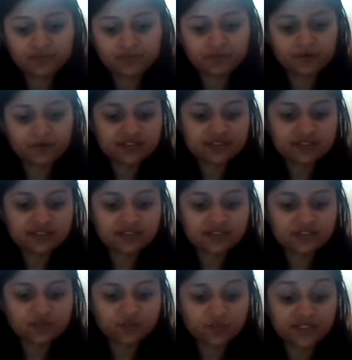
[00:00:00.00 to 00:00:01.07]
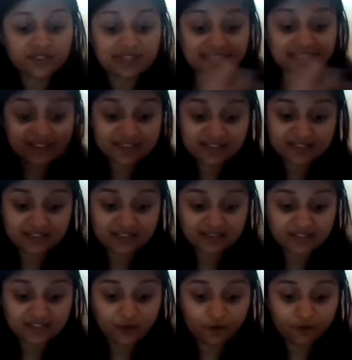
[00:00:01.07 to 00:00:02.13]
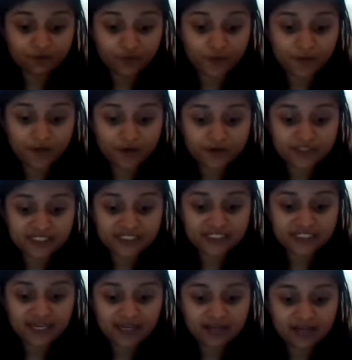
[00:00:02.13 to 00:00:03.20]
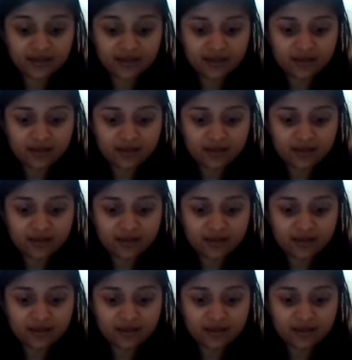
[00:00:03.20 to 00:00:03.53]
For instance, we like to see linear flow in RTA.